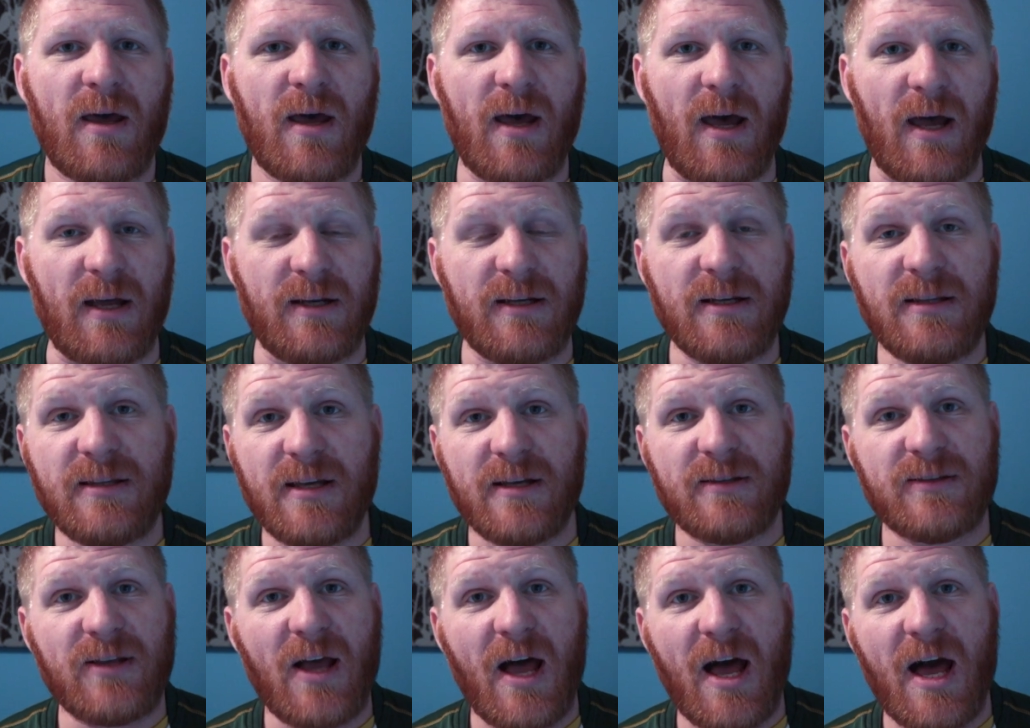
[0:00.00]
And in
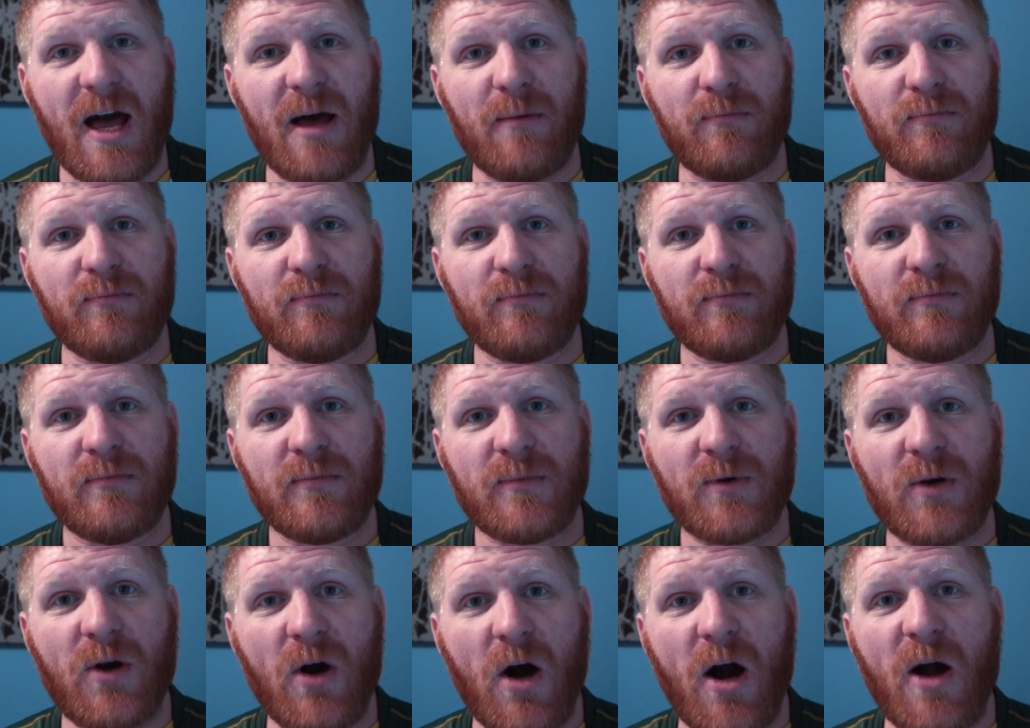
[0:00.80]
that time,
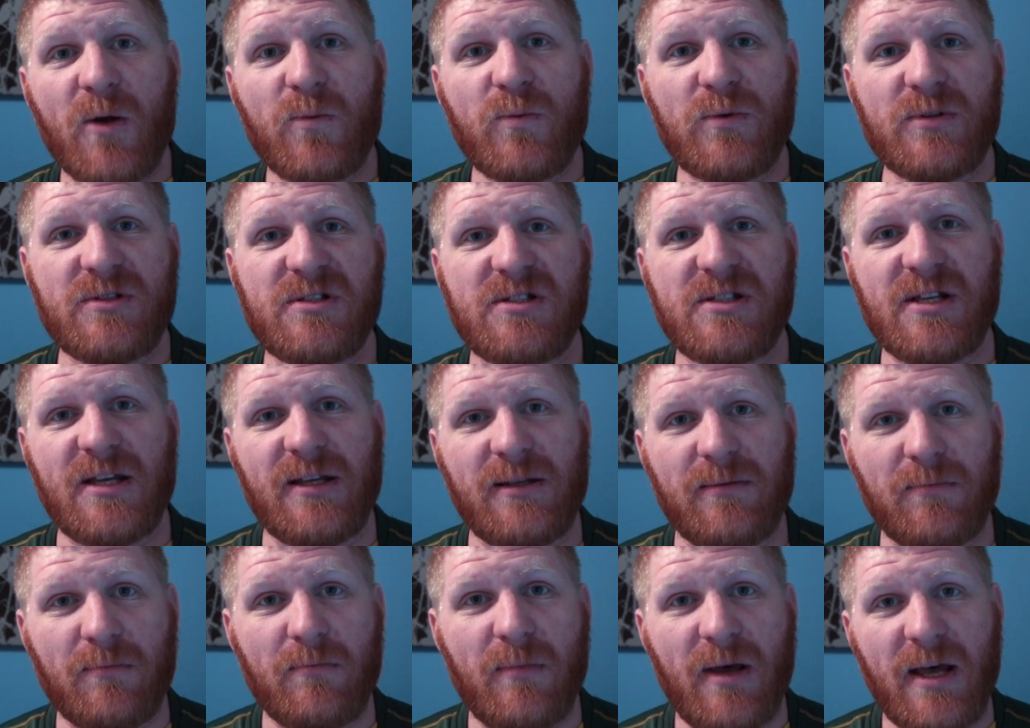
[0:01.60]
God would
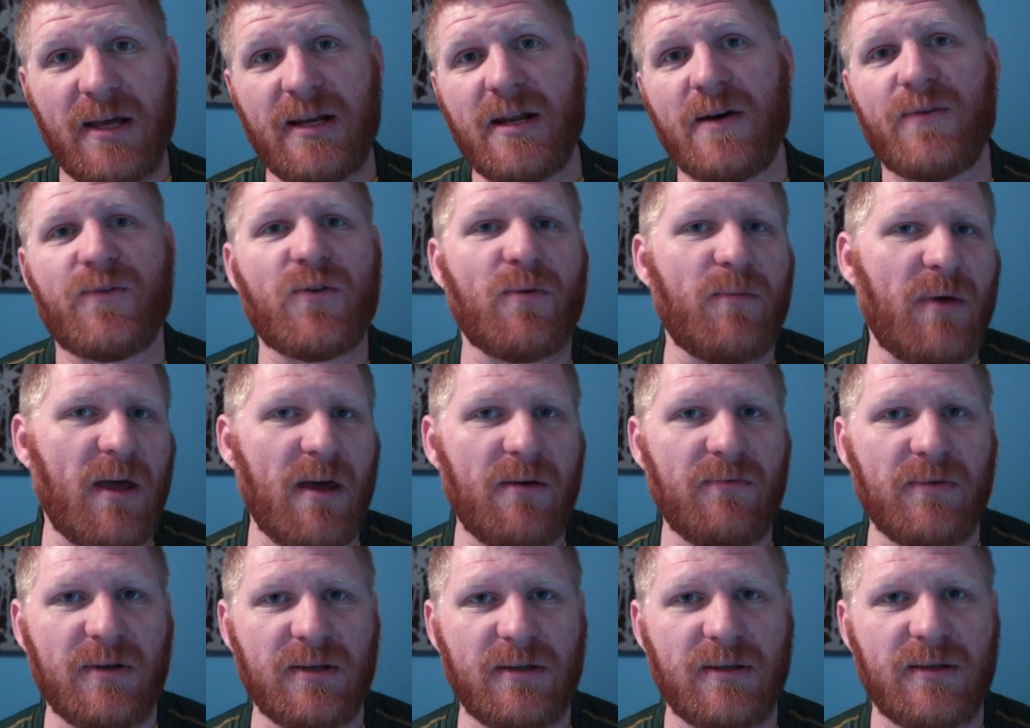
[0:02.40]
send manna from
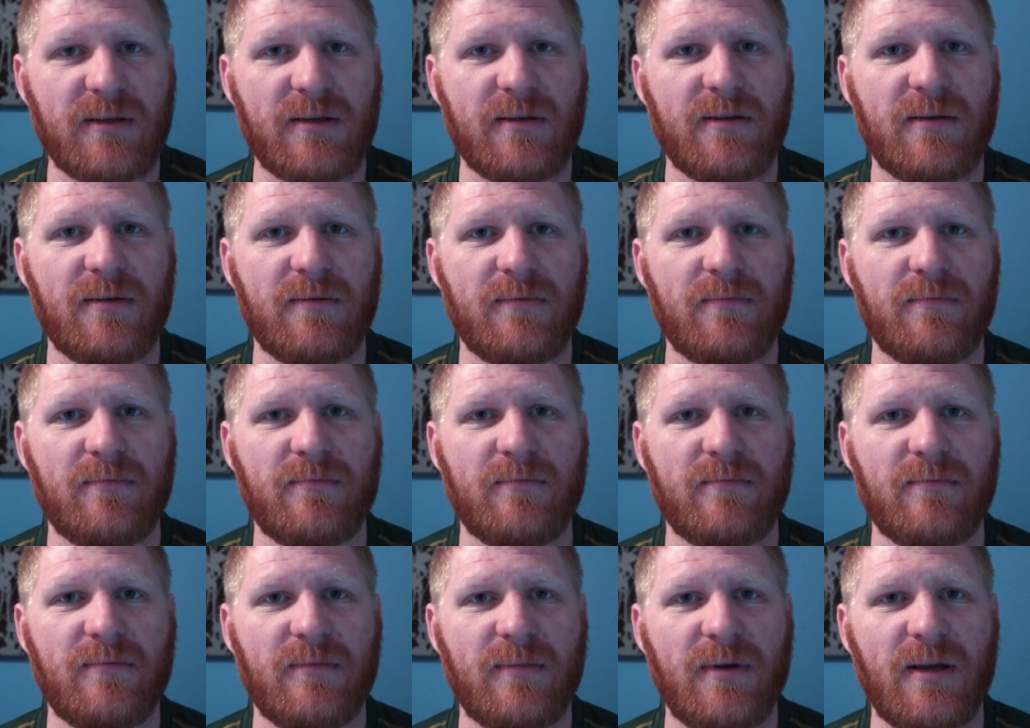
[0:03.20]
heaven,
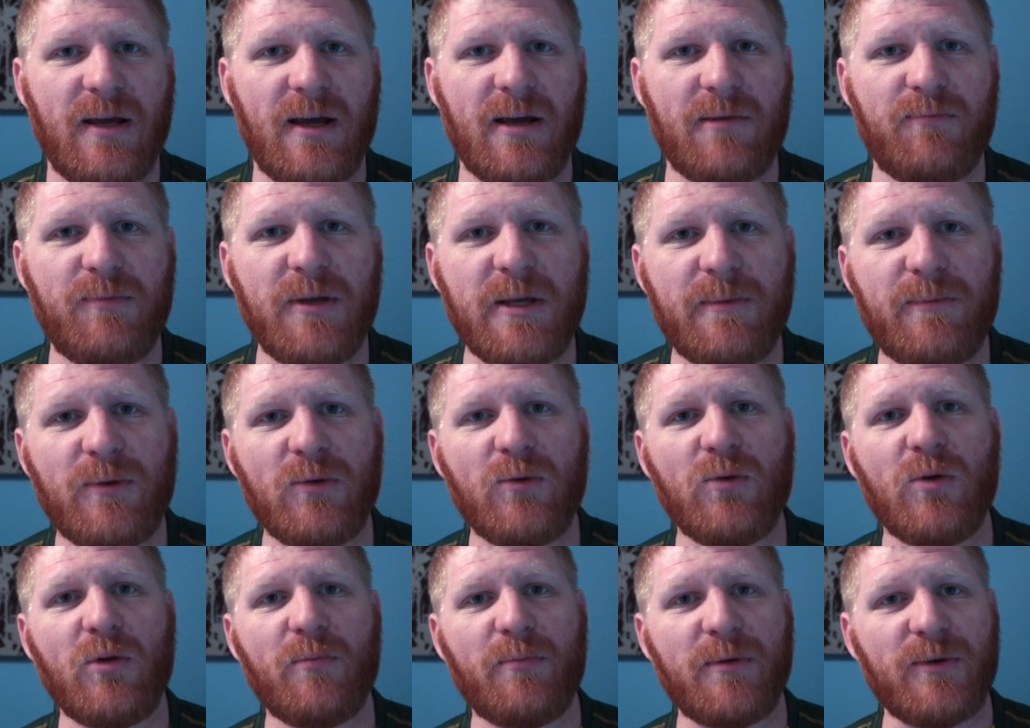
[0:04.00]
and
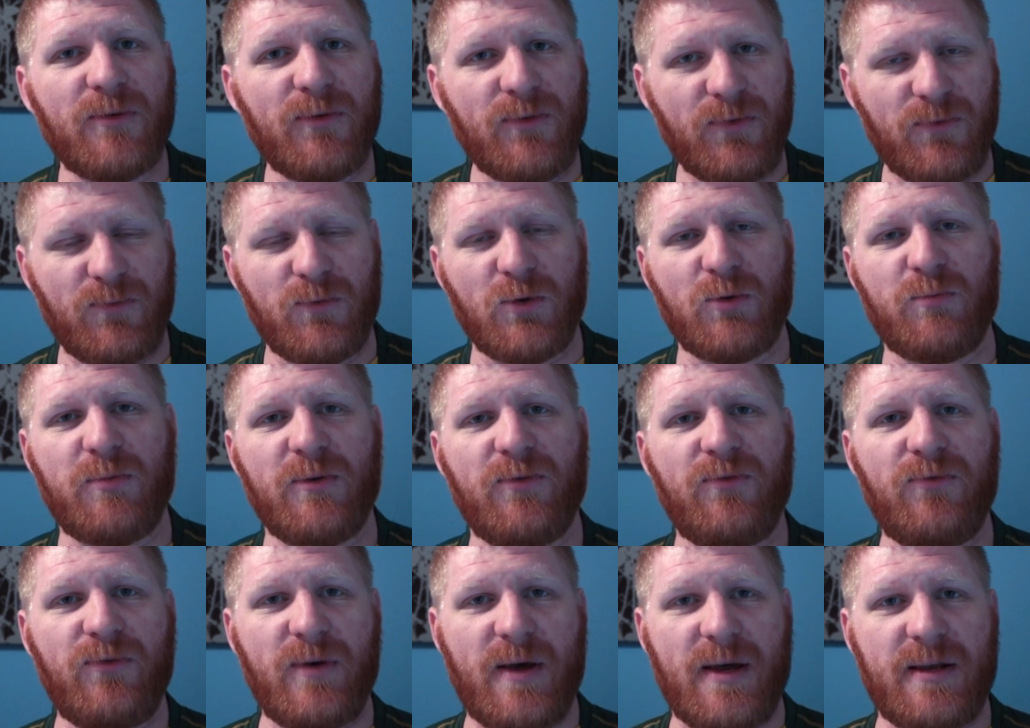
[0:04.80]
people would be
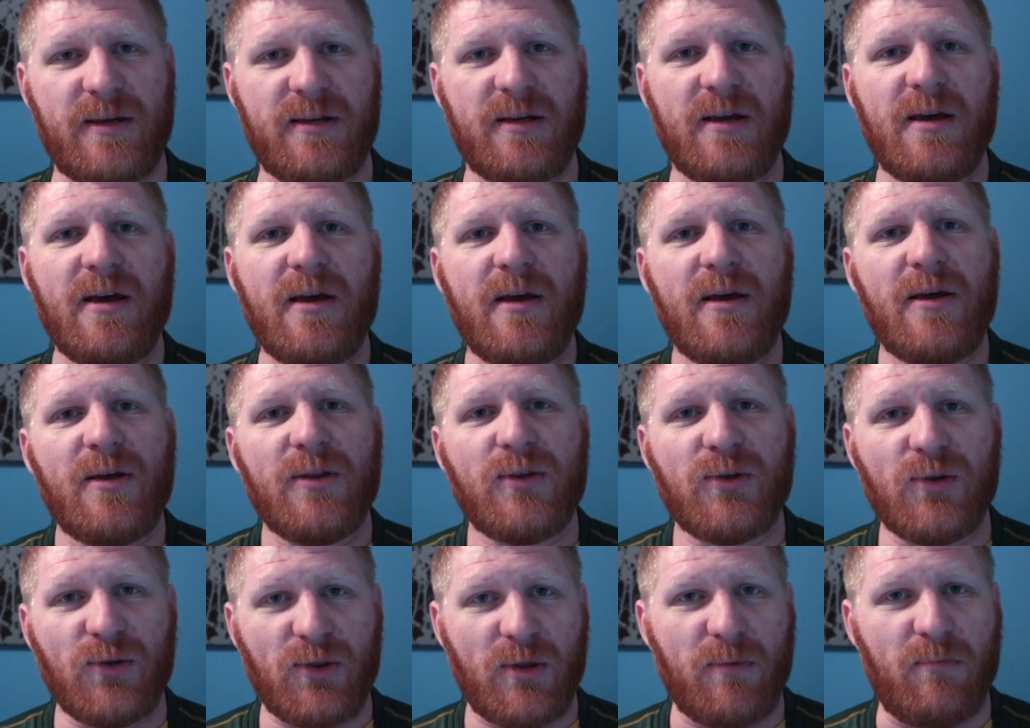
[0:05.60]
fed
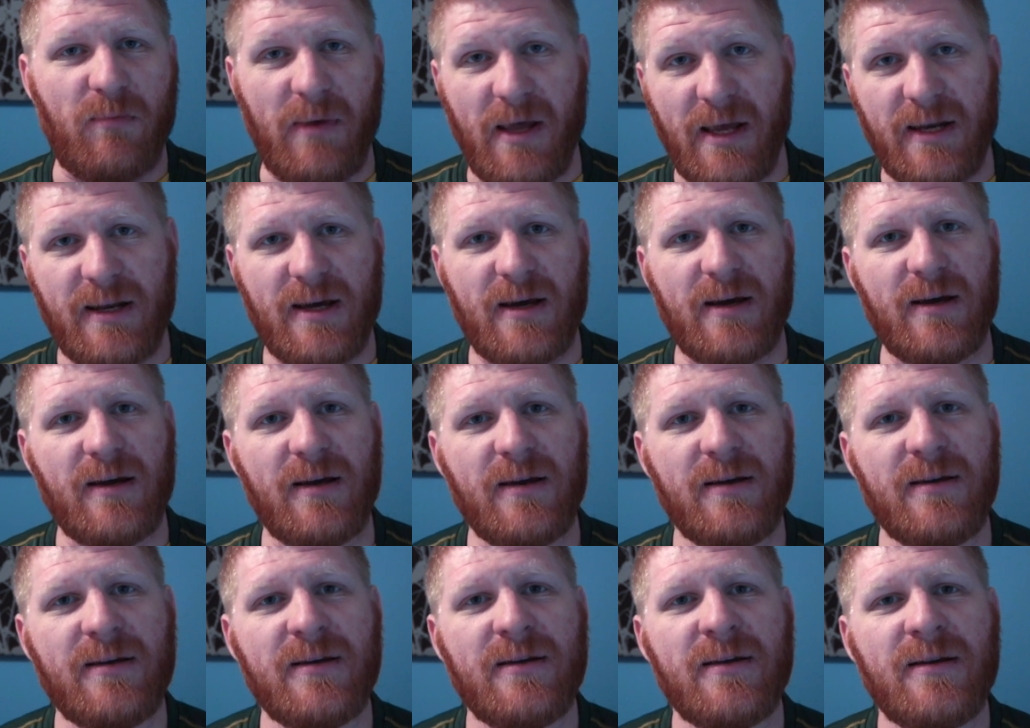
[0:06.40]
through the manna.